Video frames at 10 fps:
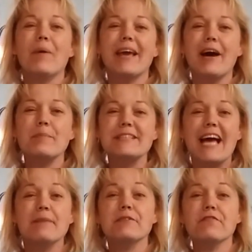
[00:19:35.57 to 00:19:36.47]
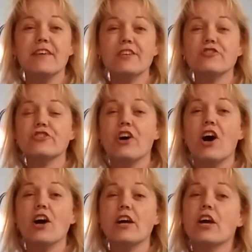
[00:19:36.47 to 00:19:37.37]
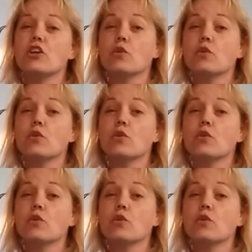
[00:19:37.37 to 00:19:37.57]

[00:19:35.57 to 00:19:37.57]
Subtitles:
When it comes time to feed your dog,